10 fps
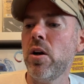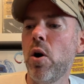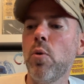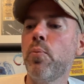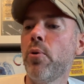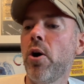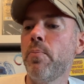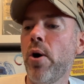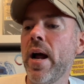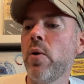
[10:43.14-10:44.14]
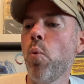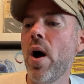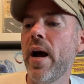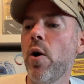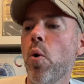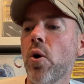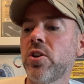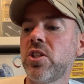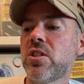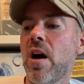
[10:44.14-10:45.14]
Brown Y Or
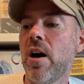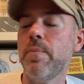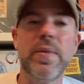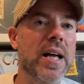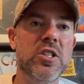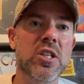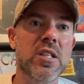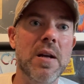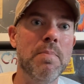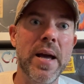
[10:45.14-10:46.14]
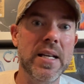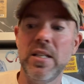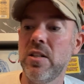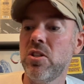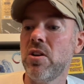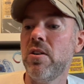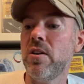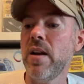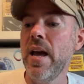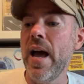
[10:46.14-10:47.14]
Stomp, that's just an amazing
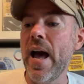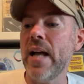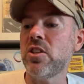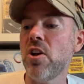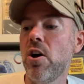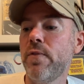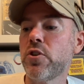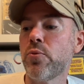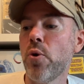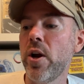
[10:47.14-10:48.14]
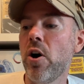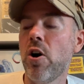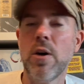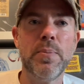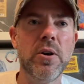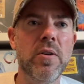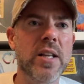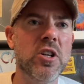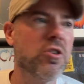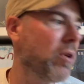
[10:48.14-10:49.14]
song. Hats off to Roy Harper,
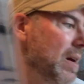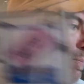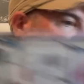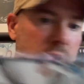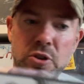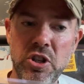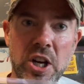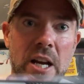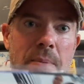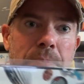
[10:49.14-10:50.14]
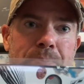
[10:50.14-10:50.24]
that's a great blues jam.